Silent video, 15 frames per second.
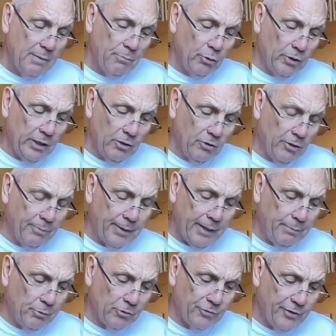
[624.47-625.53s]
putting other
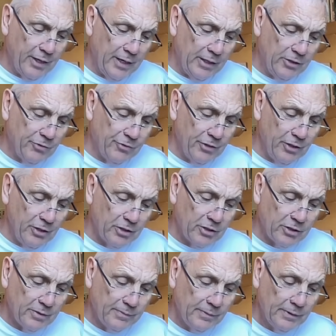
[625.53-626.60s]
people's feelings
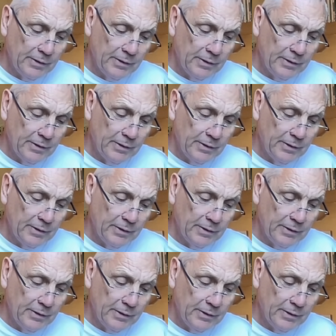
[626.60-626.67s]
first.